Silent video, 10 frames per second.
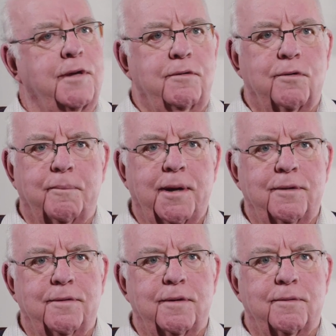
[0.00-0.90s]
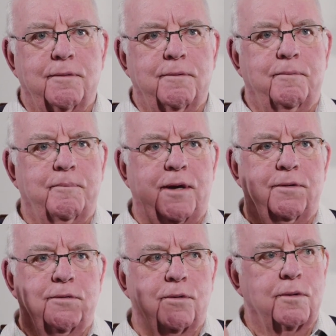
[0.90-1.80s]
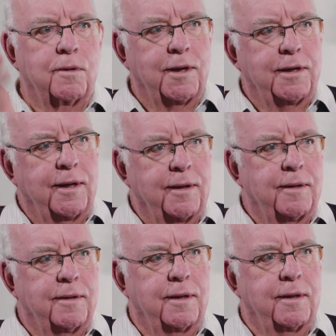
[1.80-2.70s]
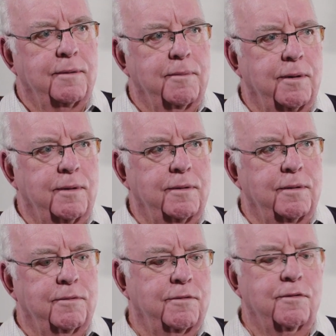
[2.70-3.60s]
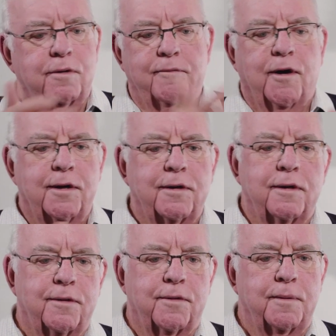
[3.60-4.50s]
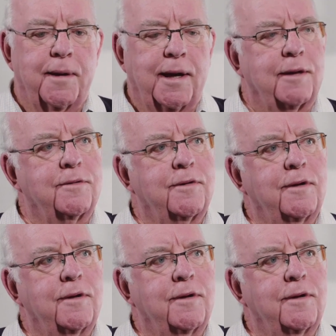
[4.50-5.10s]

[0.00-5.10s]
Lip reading: central post. There was posts all the way down, it was sort of divided into three parts.